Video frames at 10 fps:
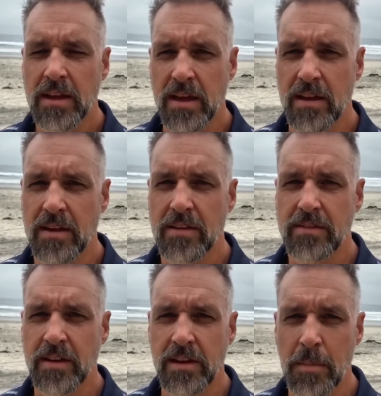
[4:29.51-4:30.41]
is
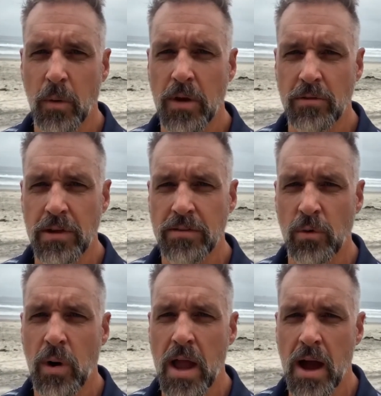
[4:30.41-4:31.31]
the number one
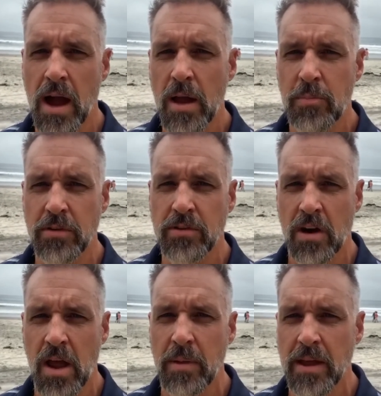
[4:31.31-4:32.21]
reason why I
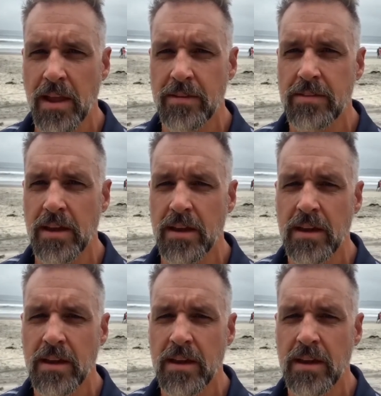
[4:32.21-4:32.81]
prescribe NAC.